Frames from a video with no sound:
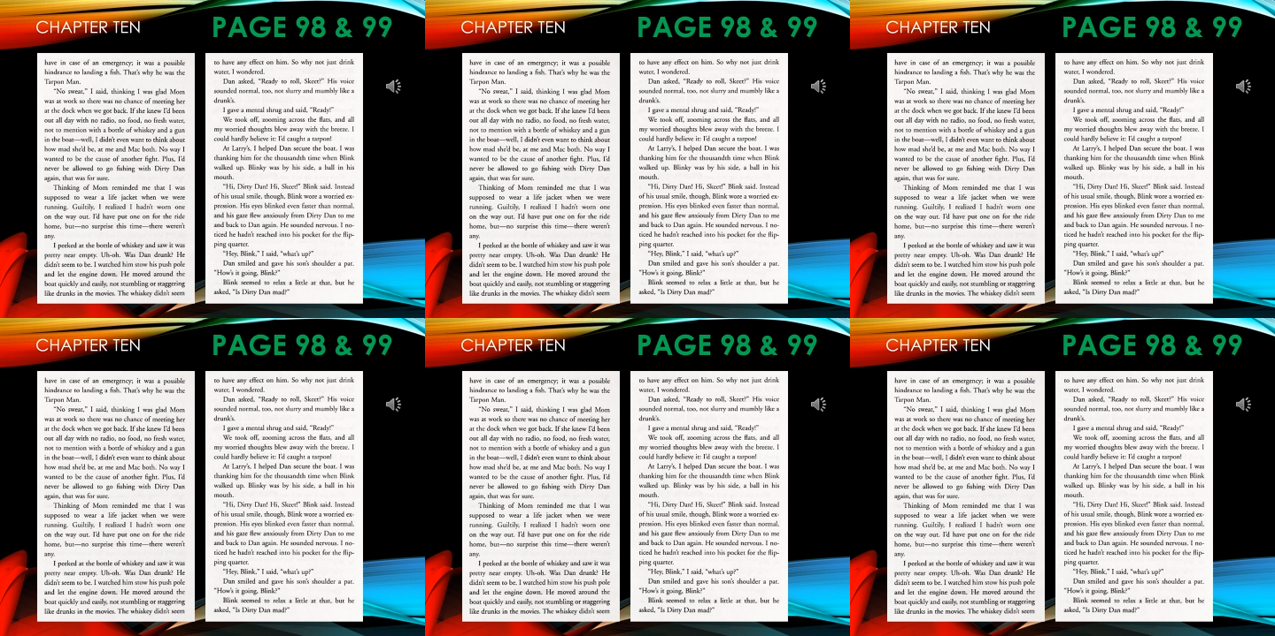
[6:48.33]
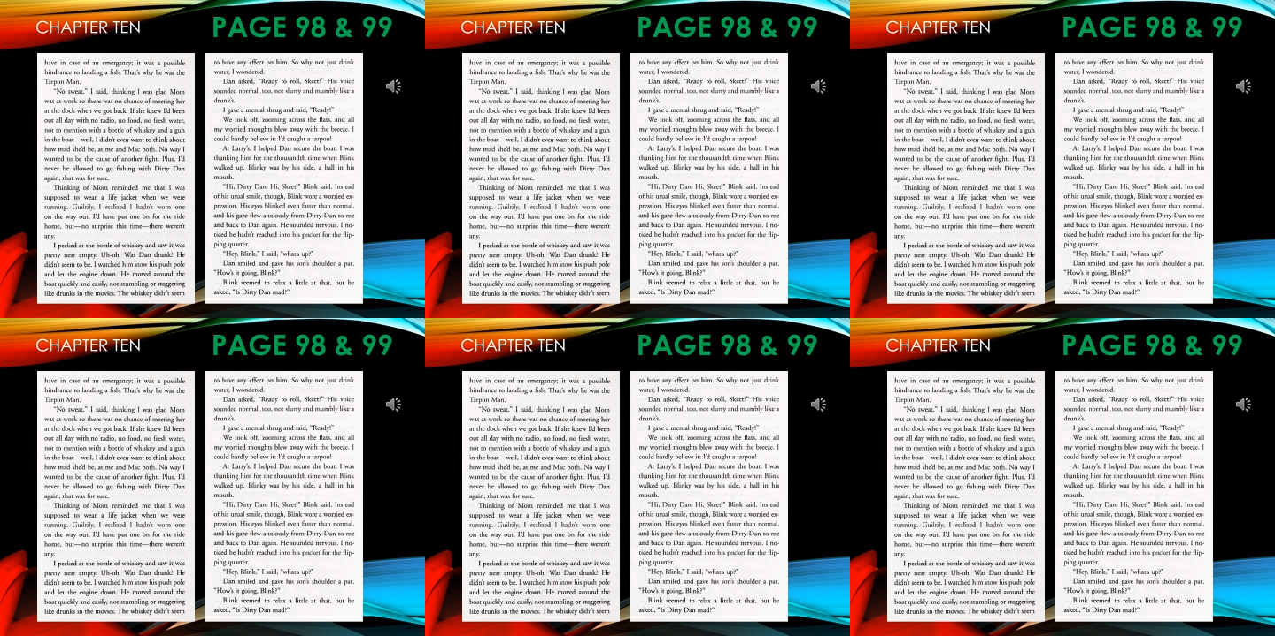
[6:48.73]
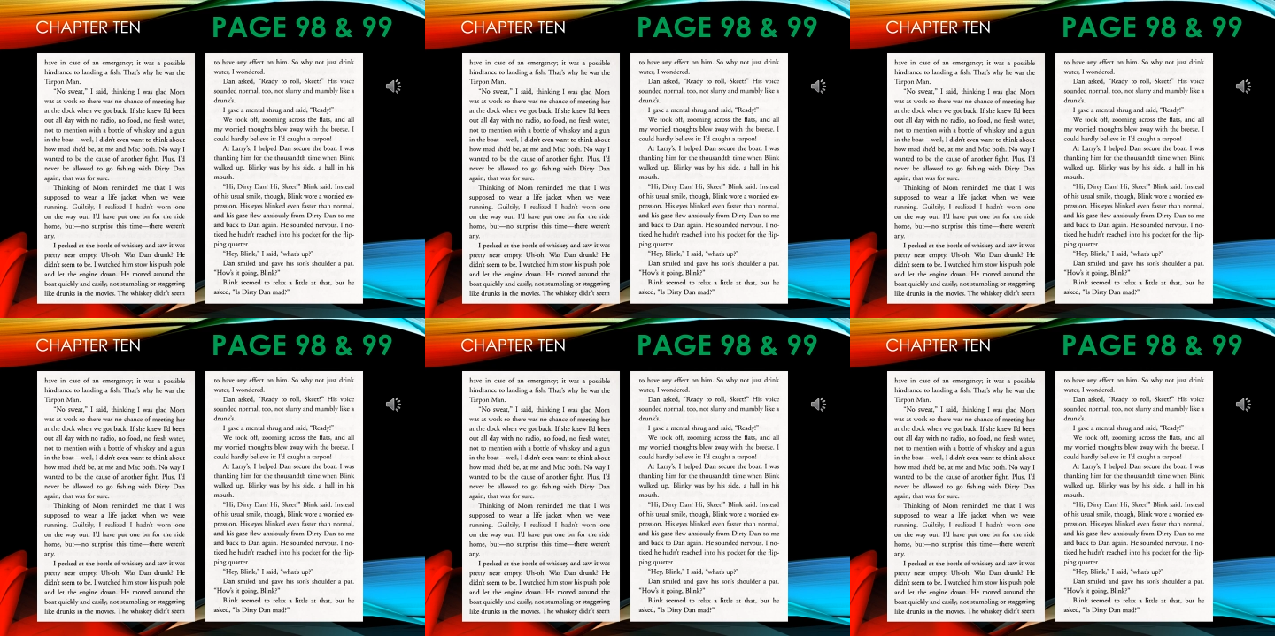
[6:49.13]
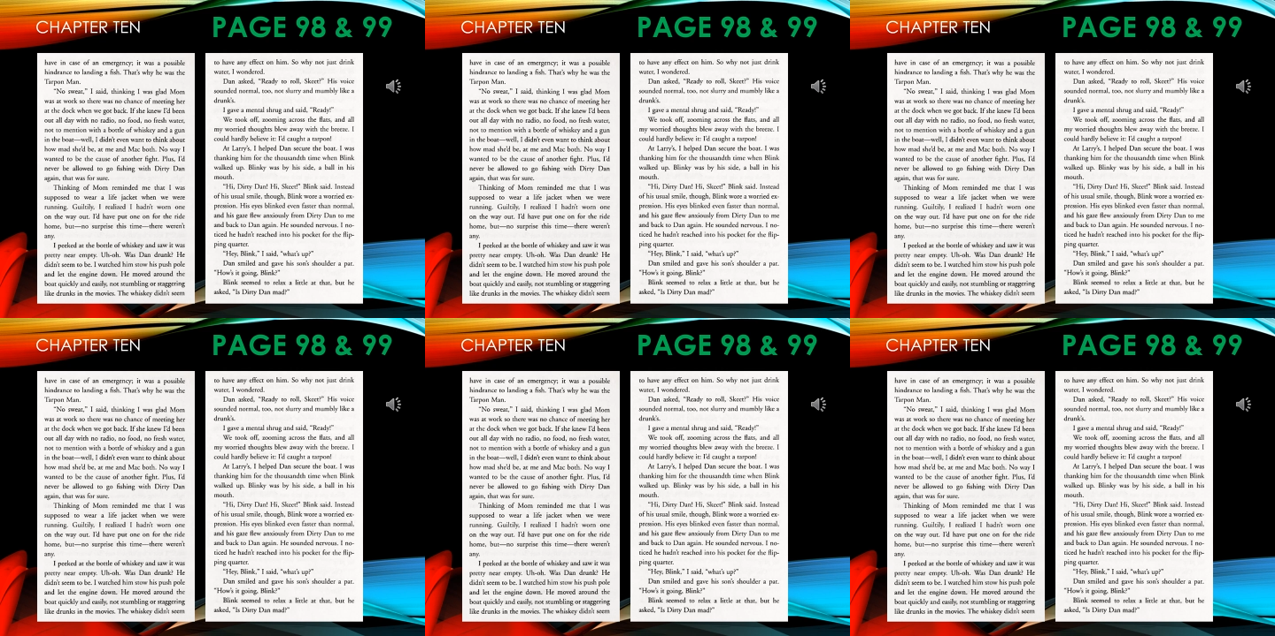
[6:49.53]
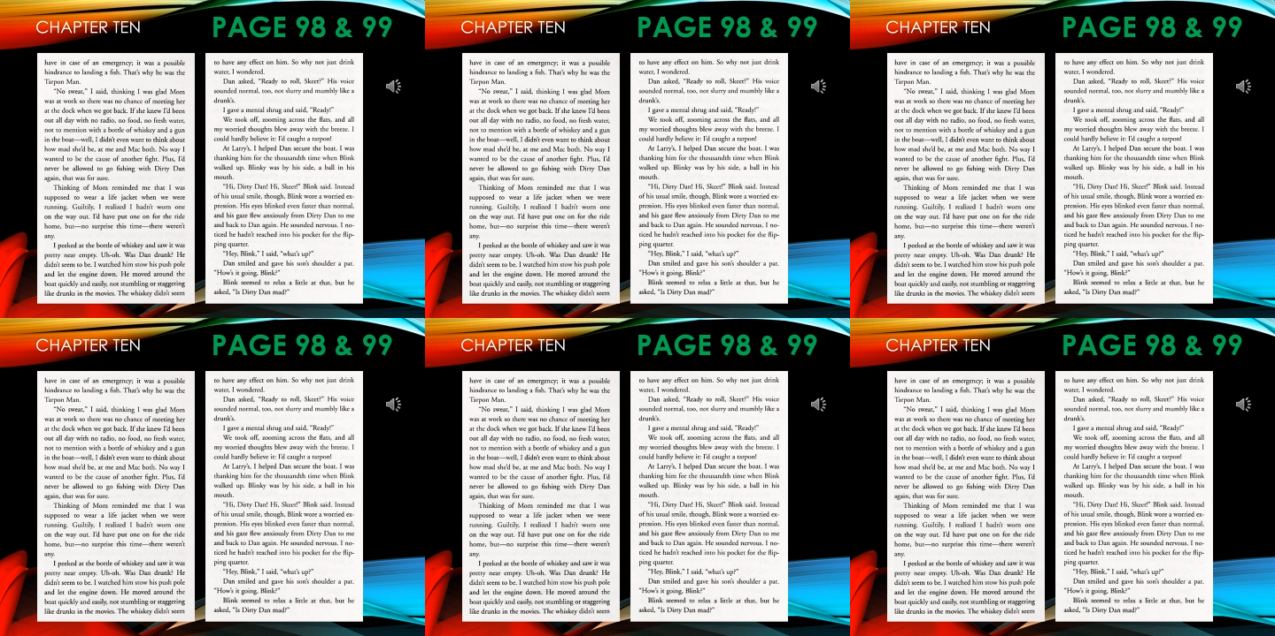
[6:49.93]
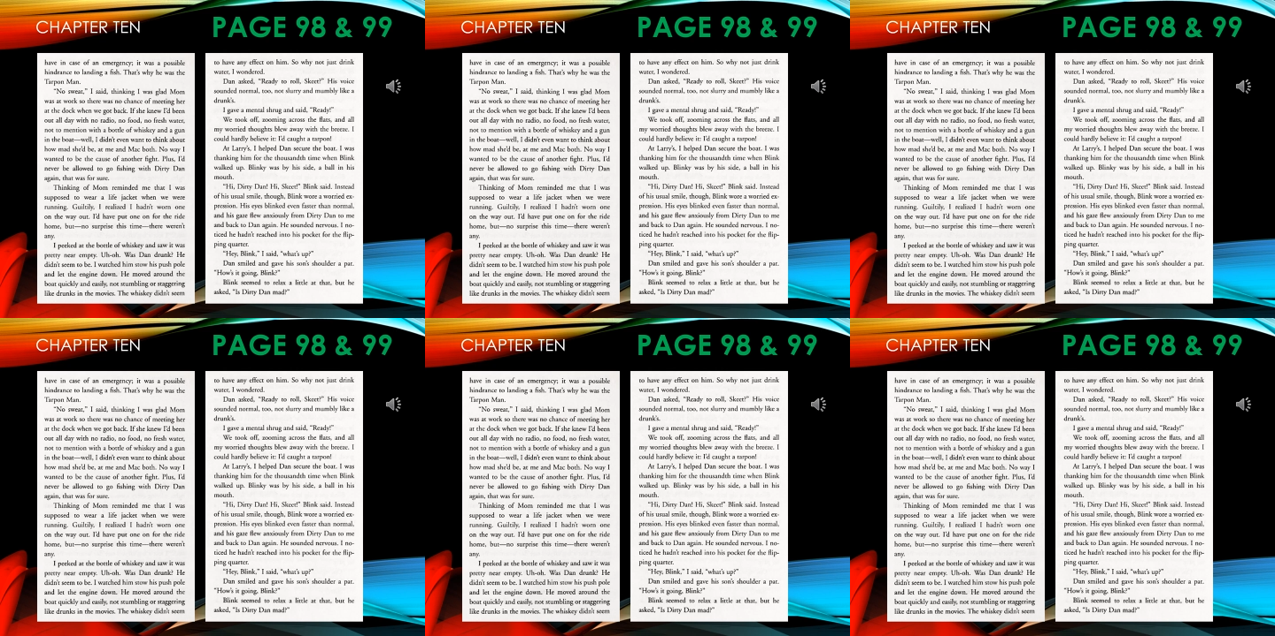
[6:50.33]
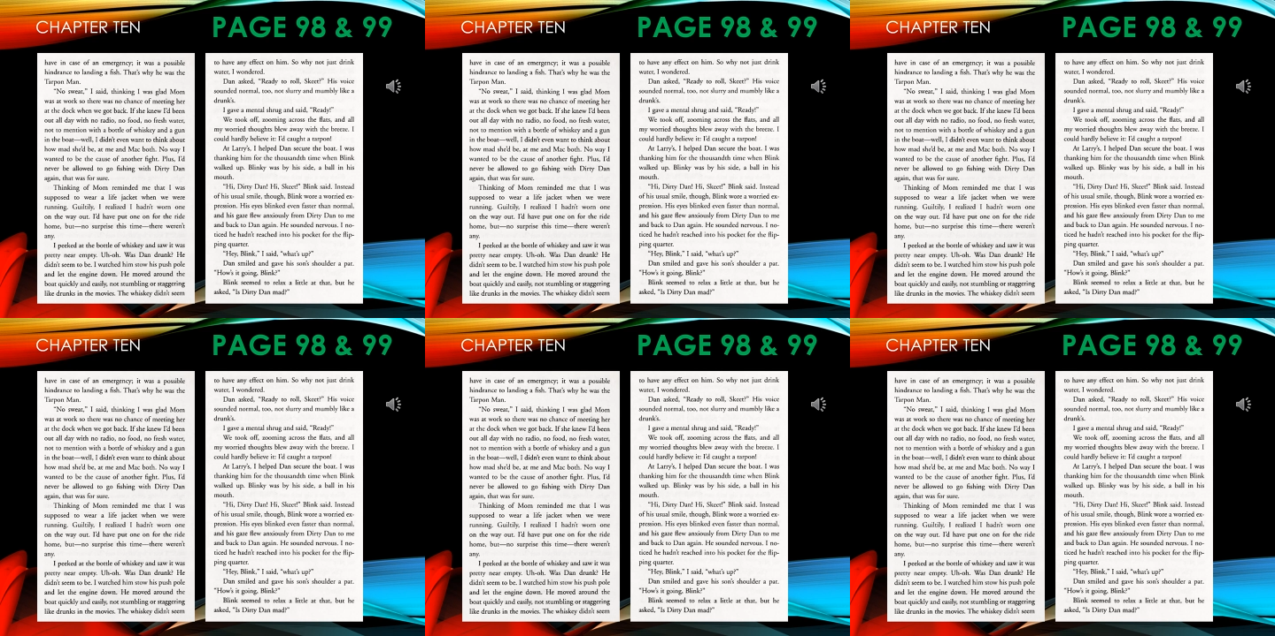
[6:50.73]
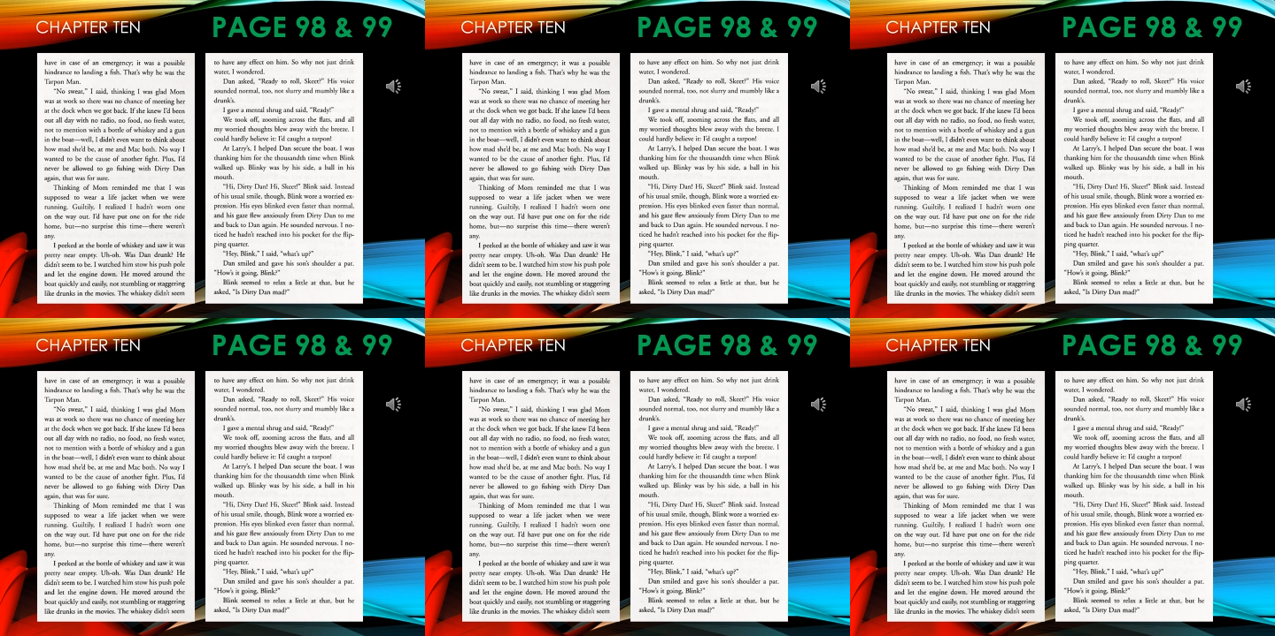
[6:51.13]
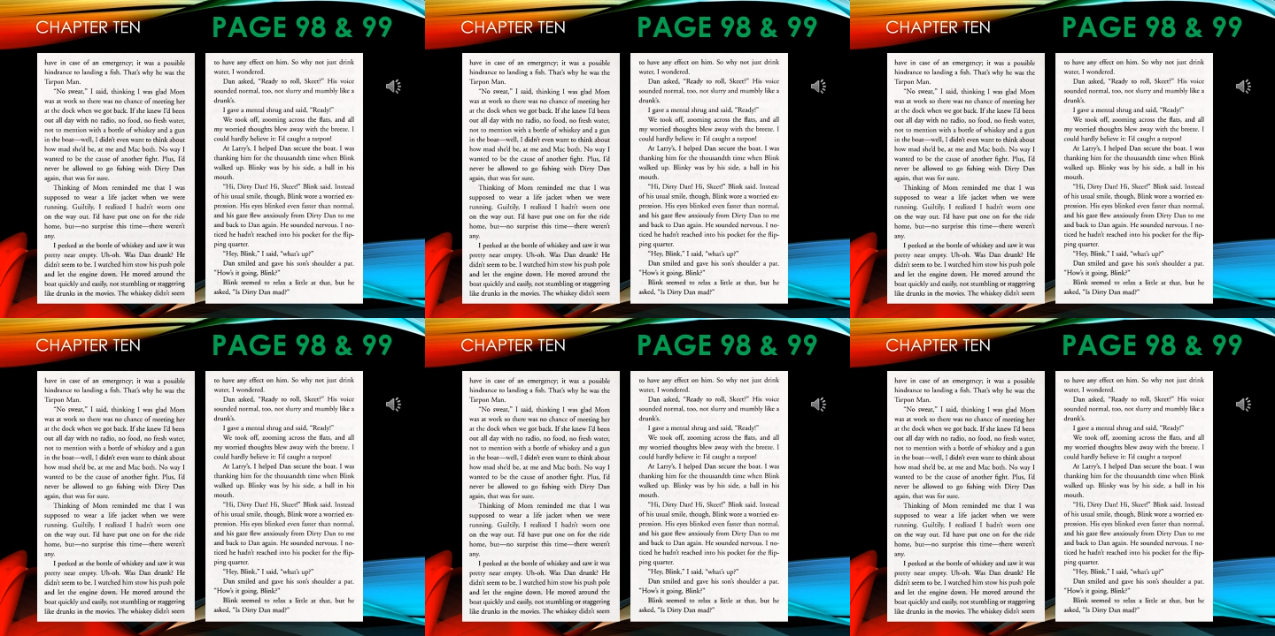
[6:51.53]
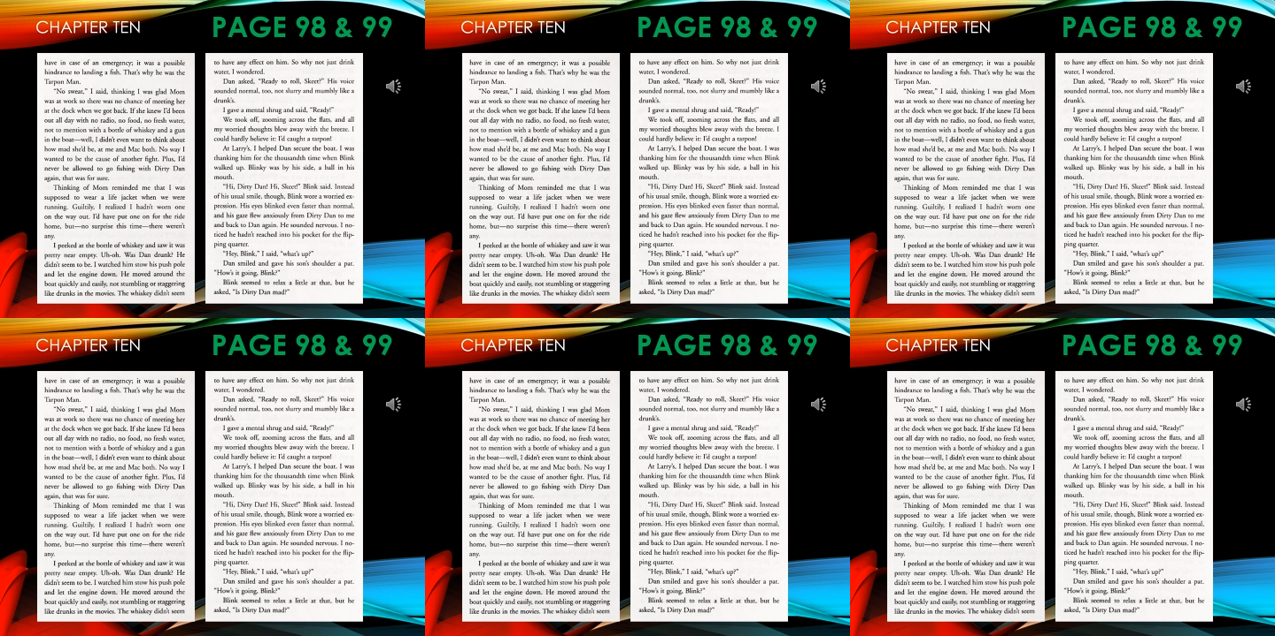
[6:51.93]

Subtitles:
No face is visible, so there are no lips to read.